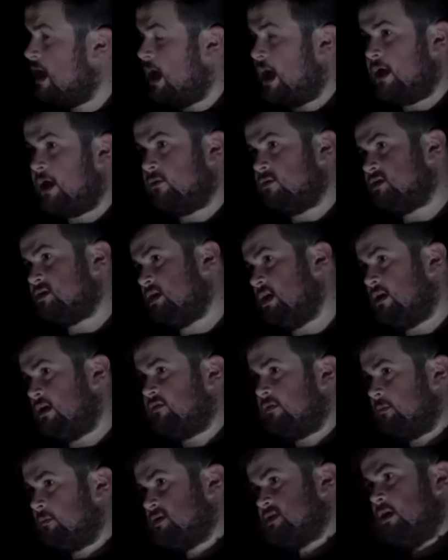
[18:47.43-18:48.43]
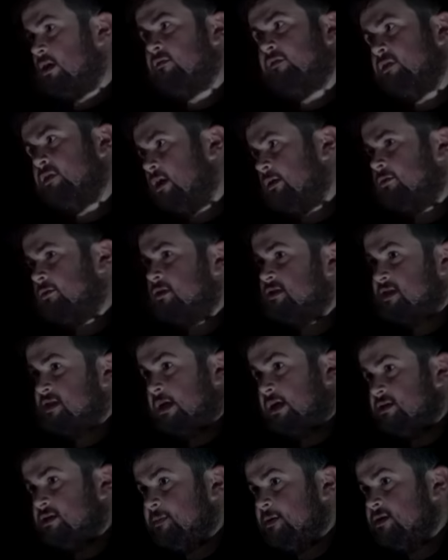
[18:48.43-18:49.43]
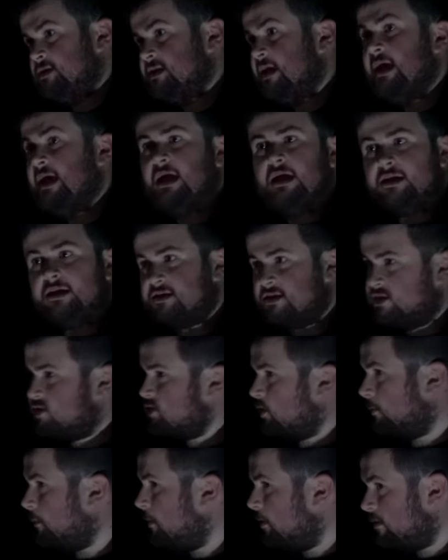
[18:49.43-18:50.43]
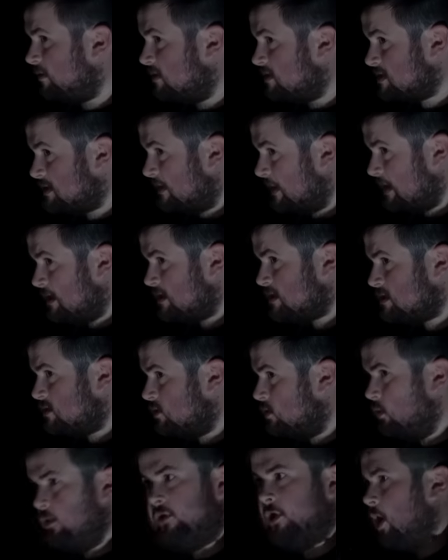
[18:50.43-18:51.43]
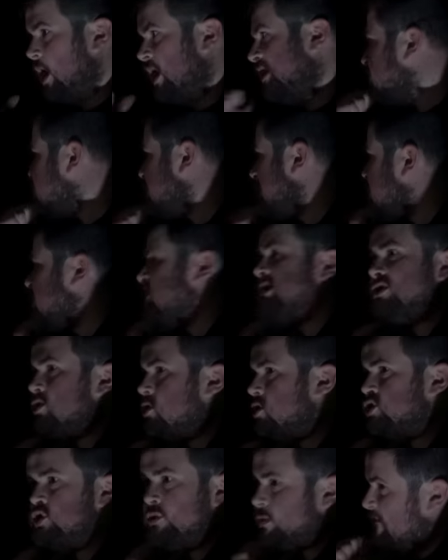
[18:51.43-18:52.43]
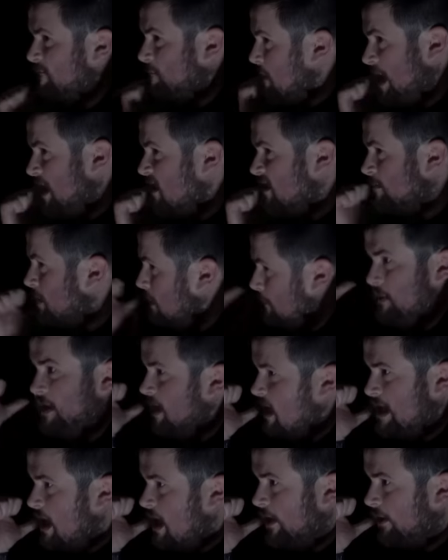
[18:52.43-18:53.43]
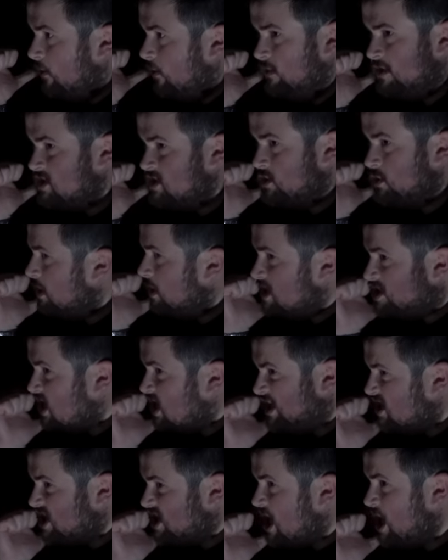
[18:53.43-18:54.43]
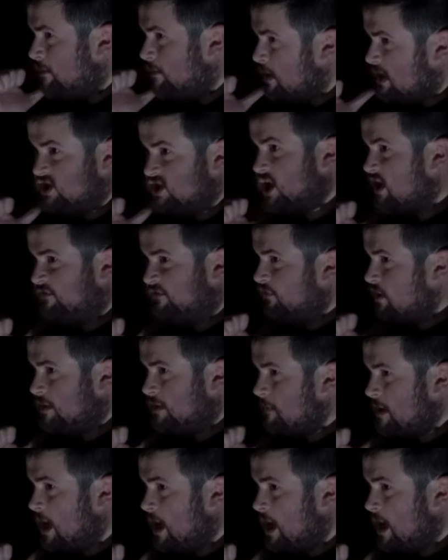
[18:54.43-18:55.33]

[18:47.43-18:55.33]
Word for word: I don't see anything myself and neither does the husband. It doesn't stop her in the slightest though. "Nah, seriously Josh, you have paid him to be here on this tour. He's gonna scare me, he's gonna freak me